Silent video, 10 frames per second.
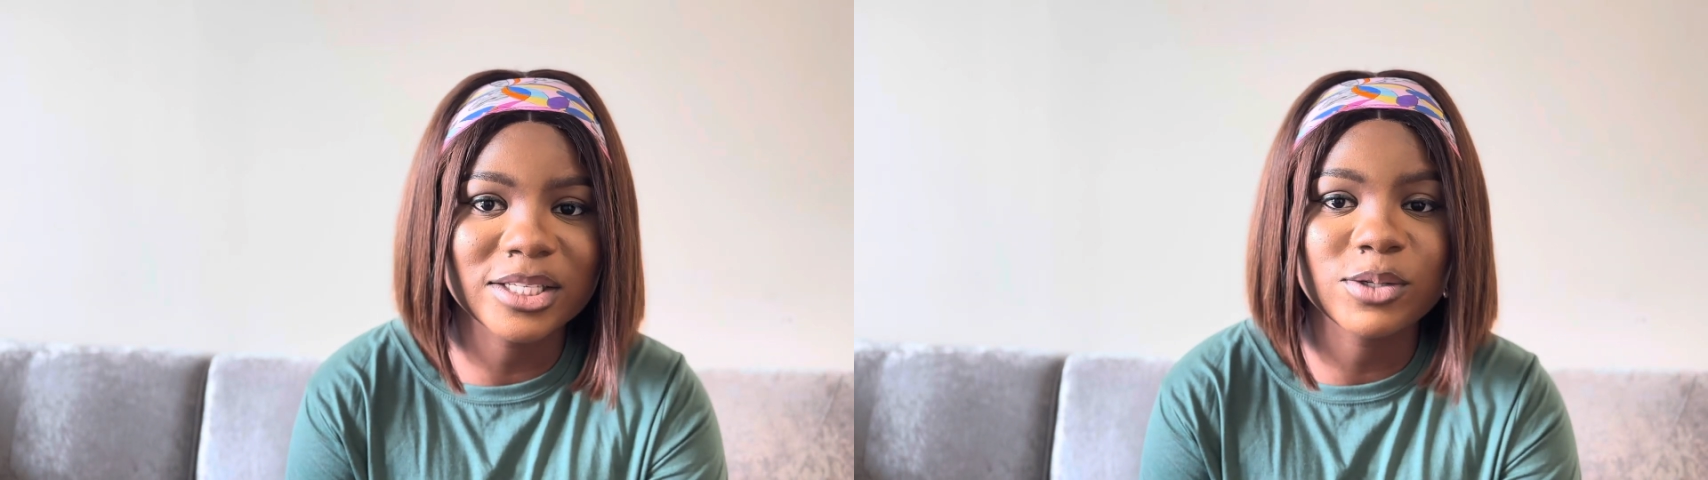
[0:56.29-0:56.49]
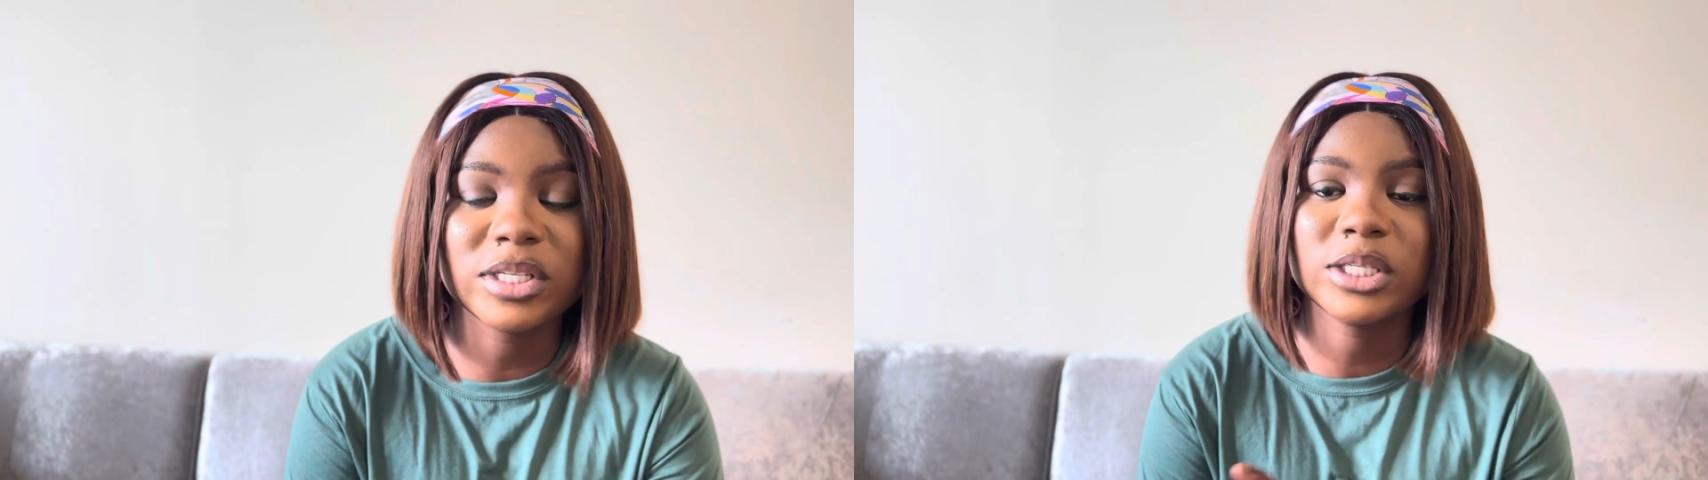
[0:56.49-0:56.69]

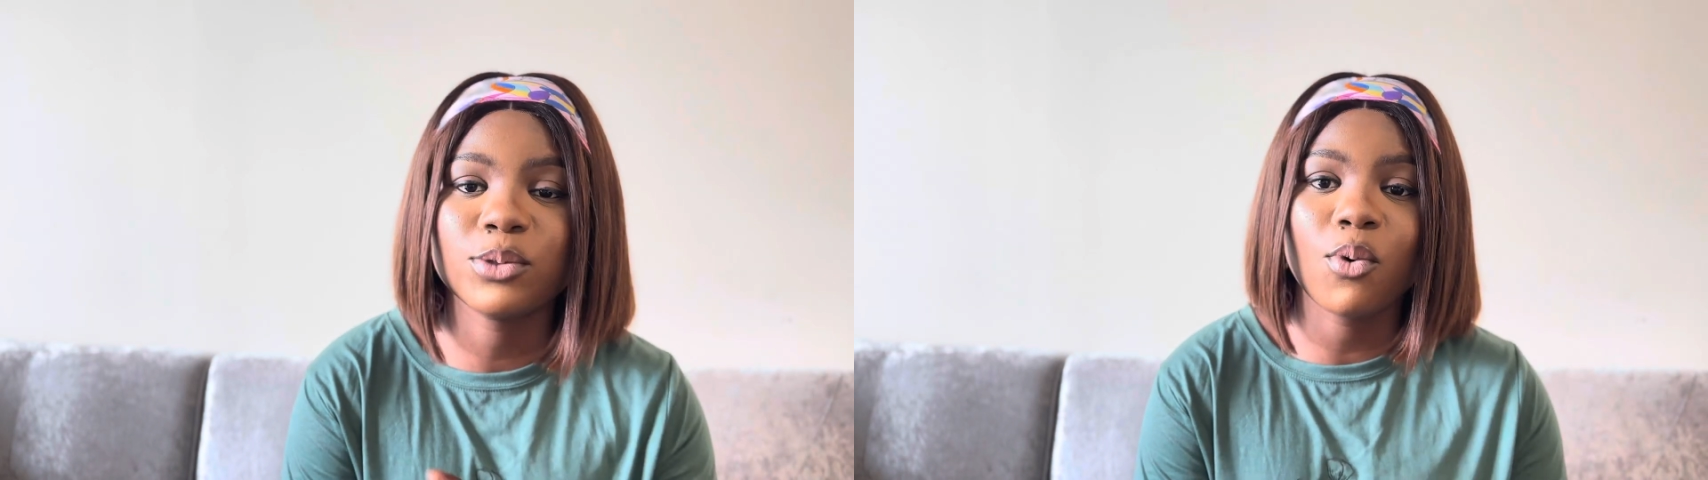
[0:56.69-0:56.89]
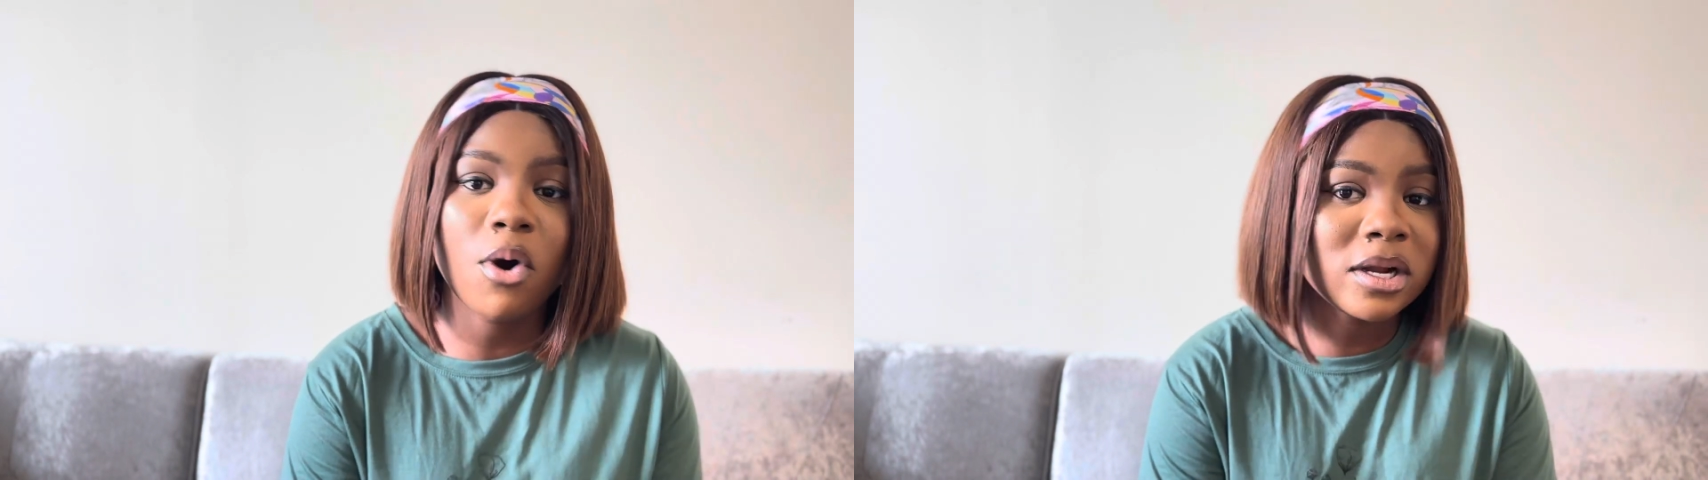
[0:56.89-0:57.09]
So this
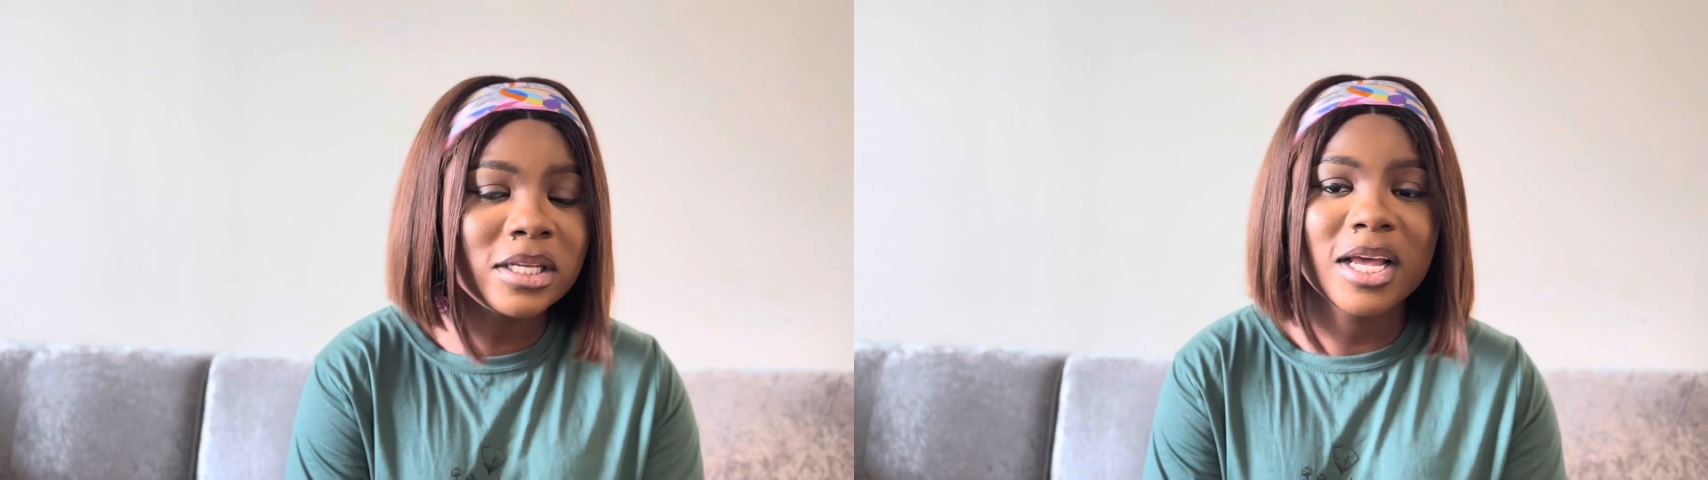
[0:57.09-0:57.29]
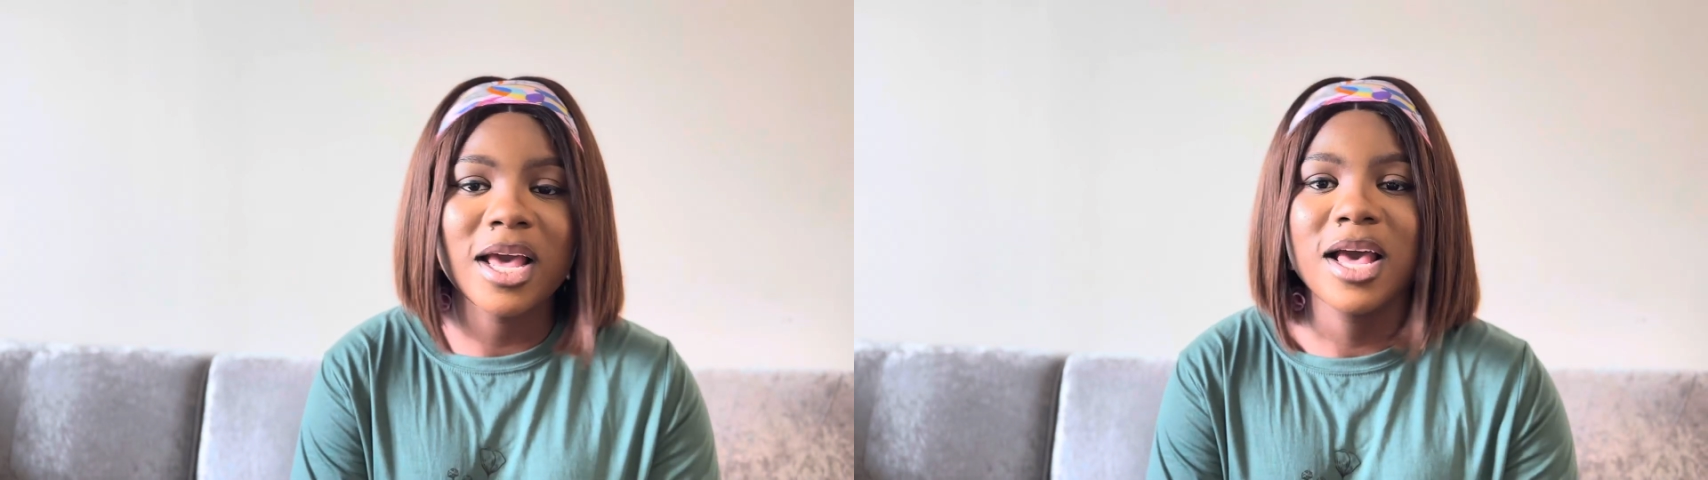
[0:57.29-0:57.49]
one
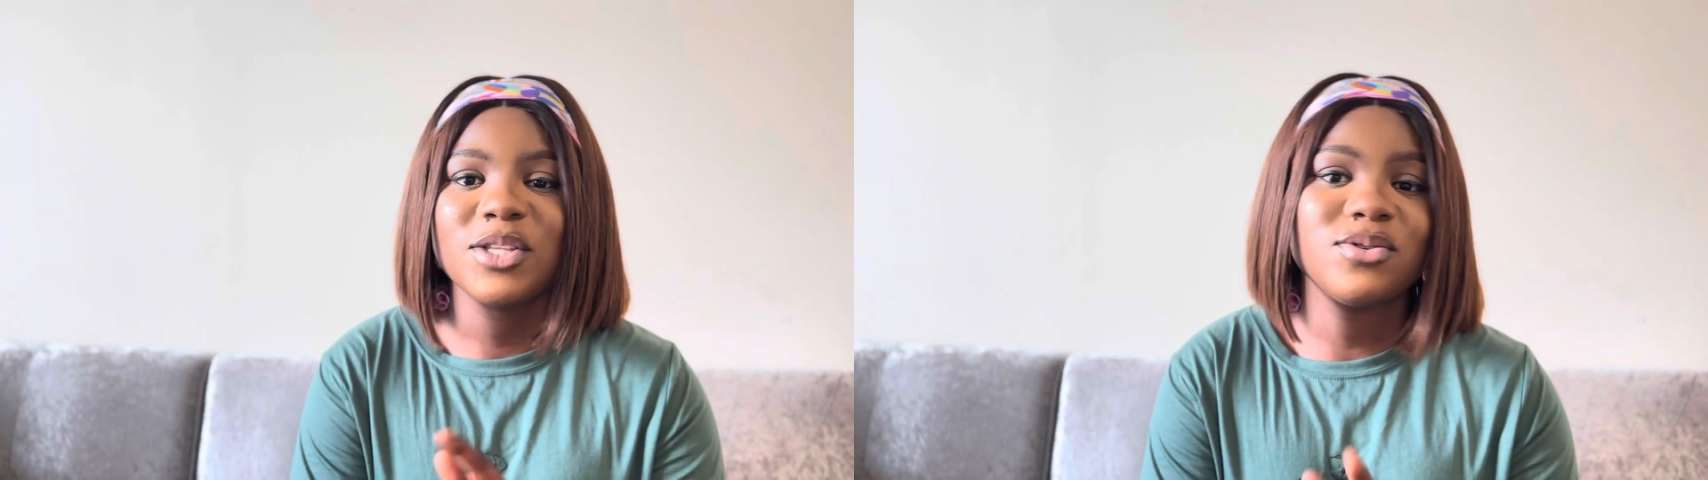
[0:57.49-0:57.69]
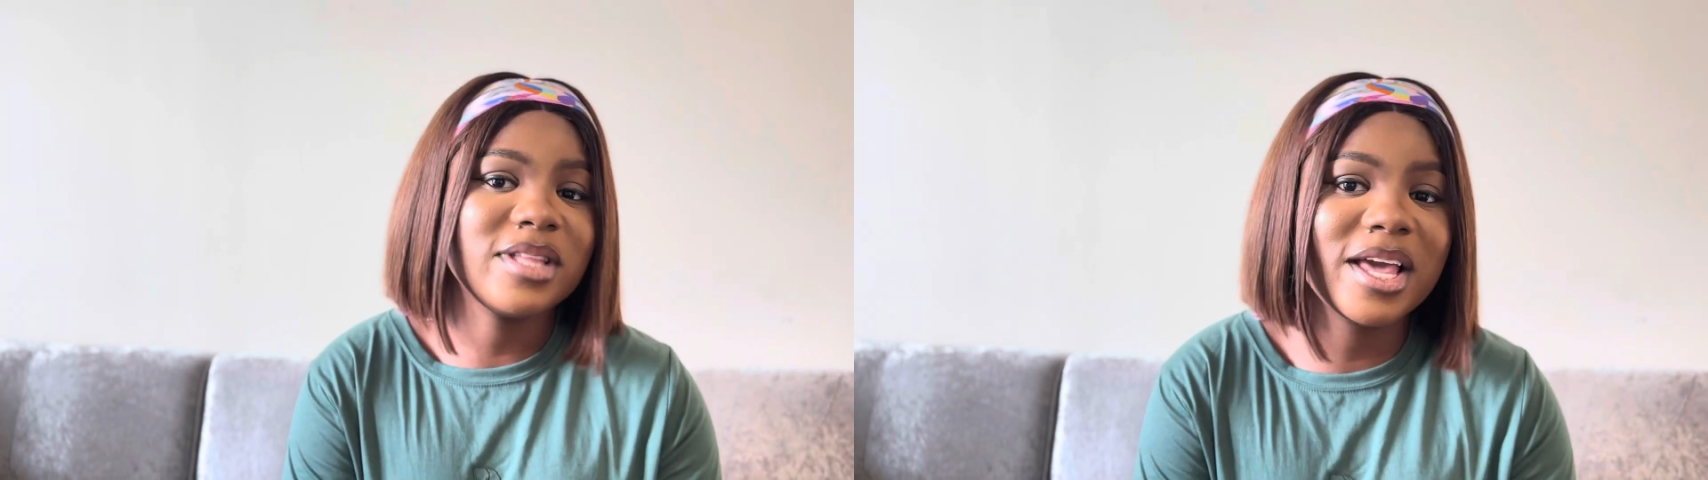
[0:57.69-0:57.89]

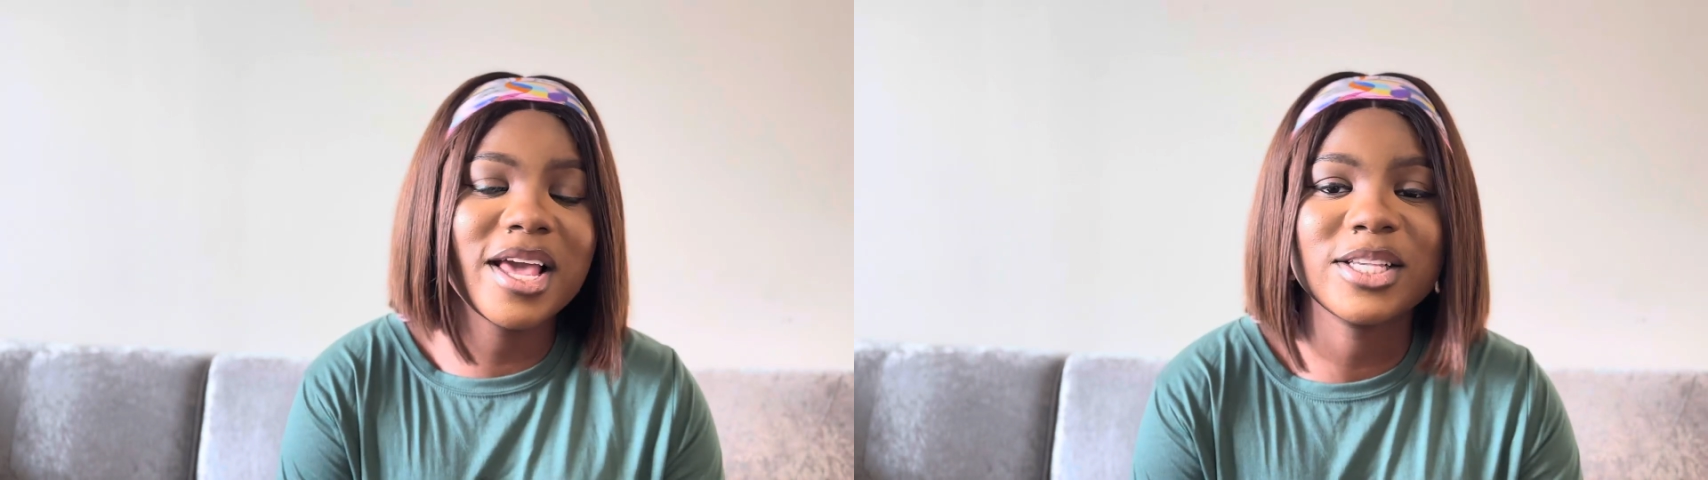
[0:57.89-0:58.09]
today